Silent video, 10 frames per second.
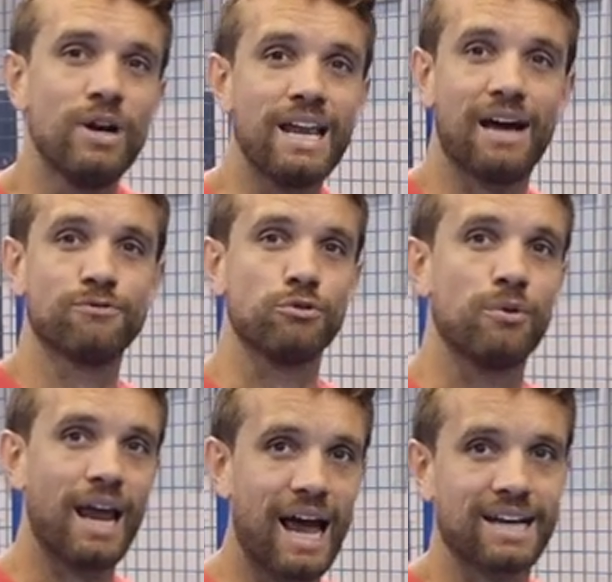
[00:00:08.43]
really have to
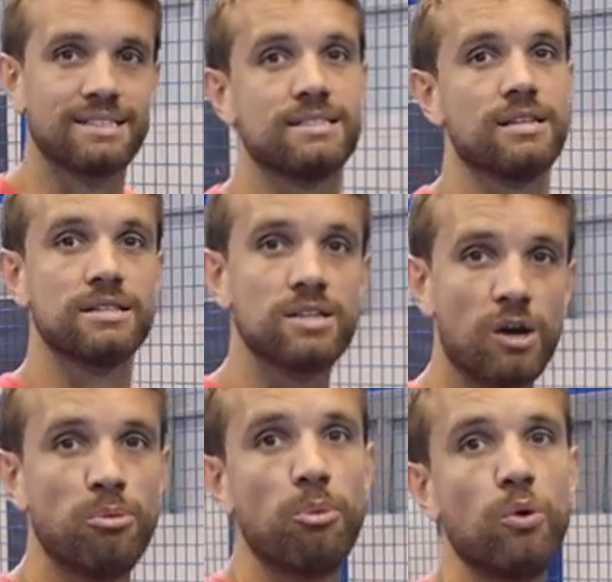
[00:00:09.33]
react to the
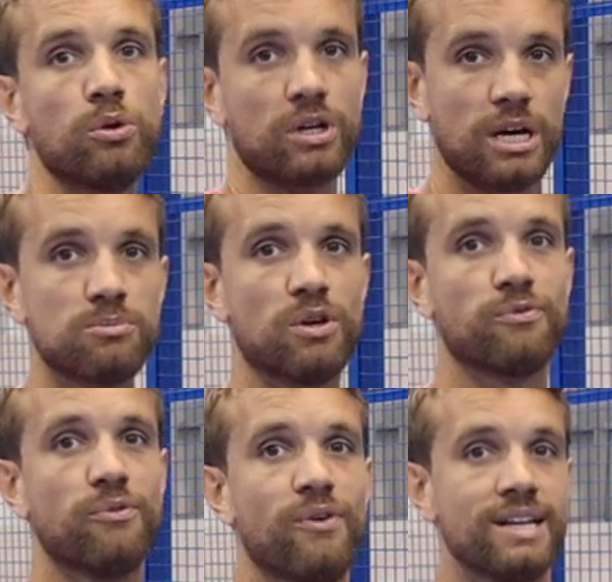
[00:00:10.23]
type of ball that comes
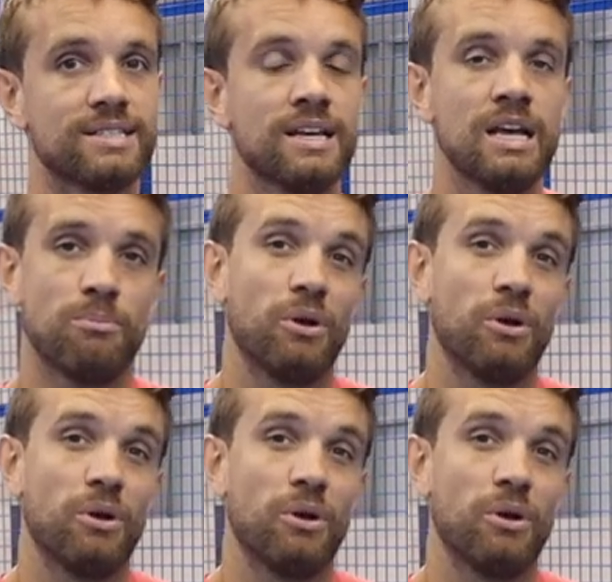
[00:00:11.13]
off the fence.